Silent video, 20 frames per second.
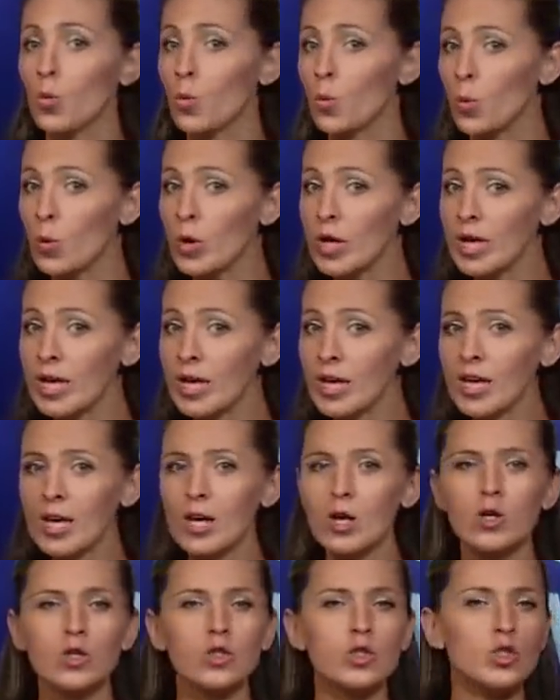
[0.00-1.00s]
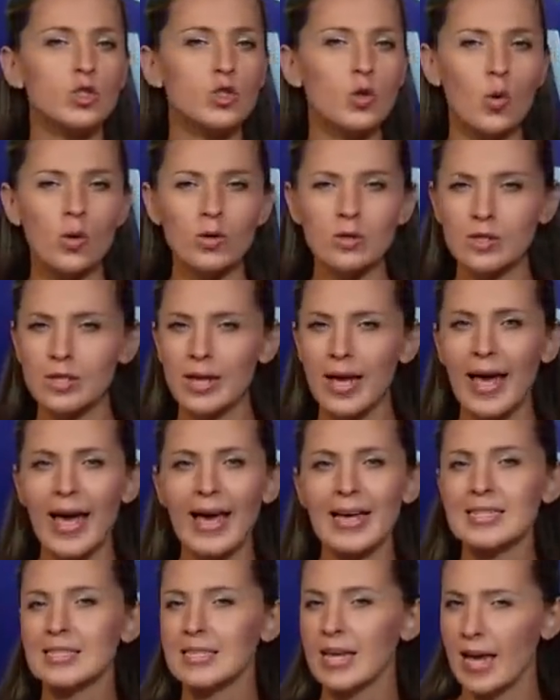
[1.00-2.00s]
we don't
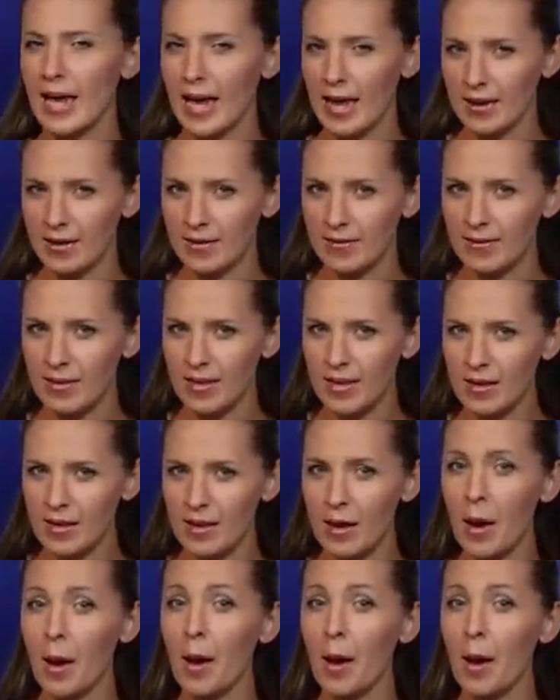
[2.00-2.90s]
add anything,